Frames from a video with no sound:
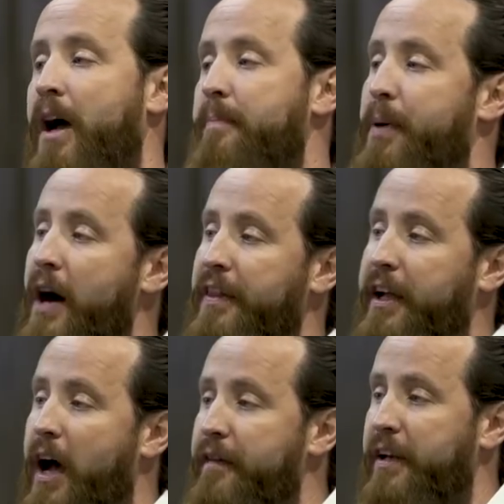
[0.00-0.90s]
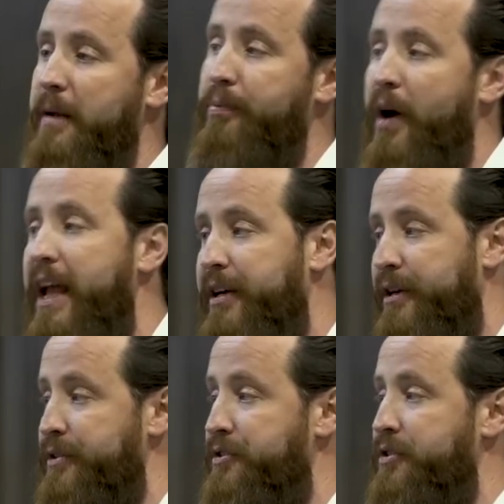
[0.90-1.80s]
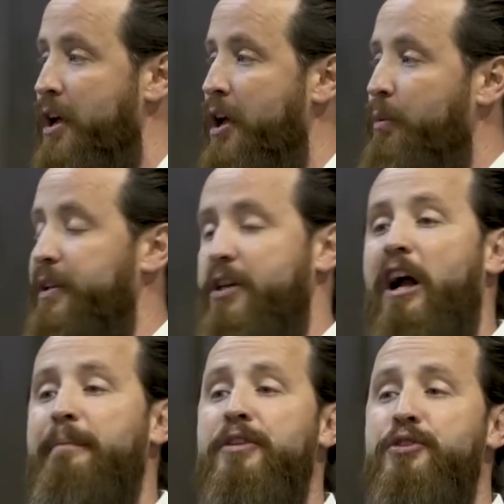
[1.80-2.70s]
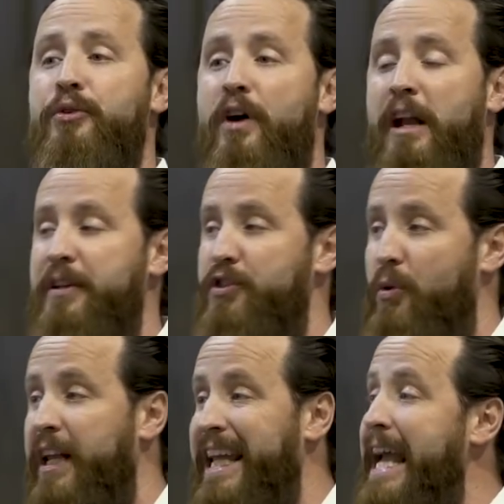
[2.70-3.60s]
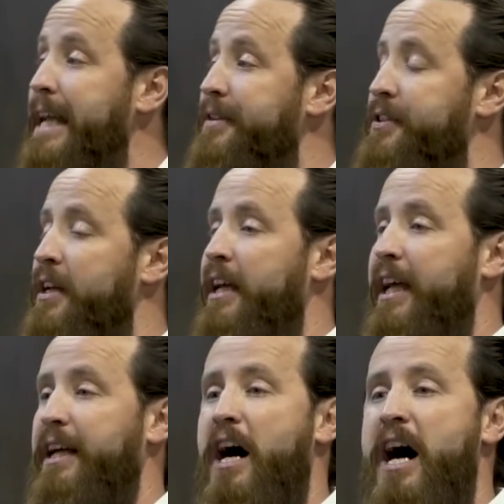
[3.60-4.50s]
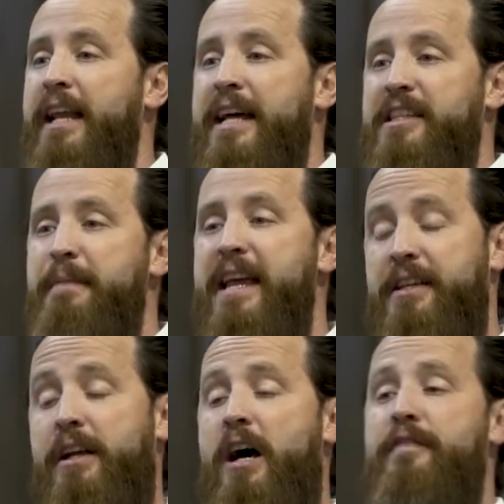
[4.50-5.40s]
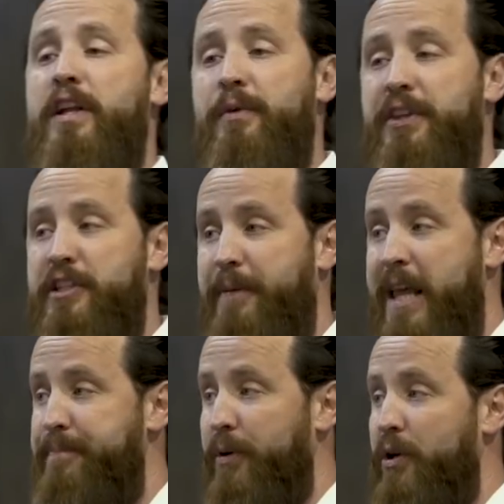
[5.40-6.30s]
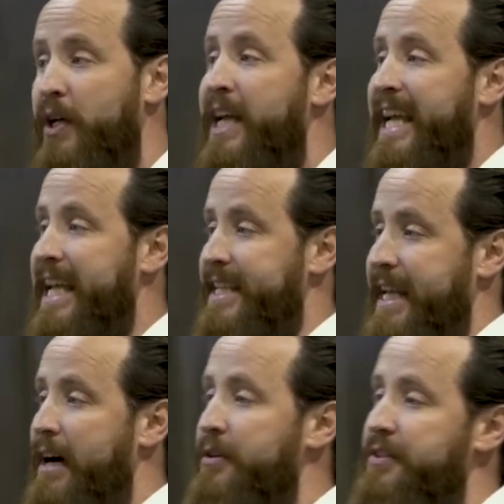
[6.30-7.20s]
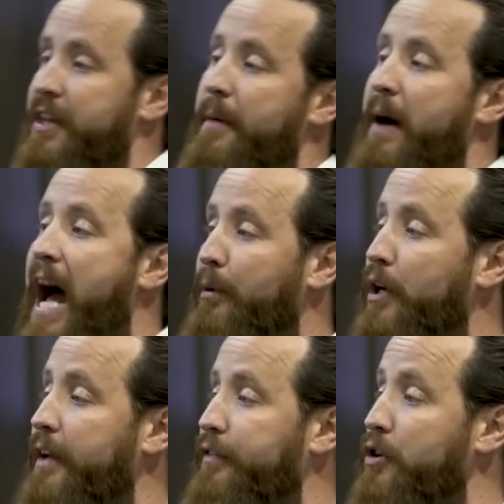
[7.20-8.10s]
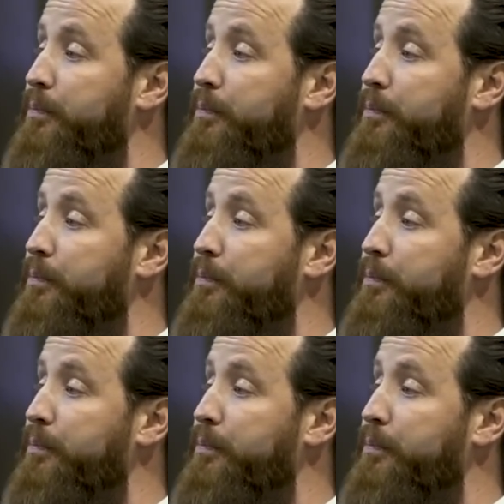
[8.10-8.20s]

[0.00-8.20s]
upon the covenant breakers. We talked about Deuteronomy 28, and God, as he makes a covenant with his people, he tells them, I will give you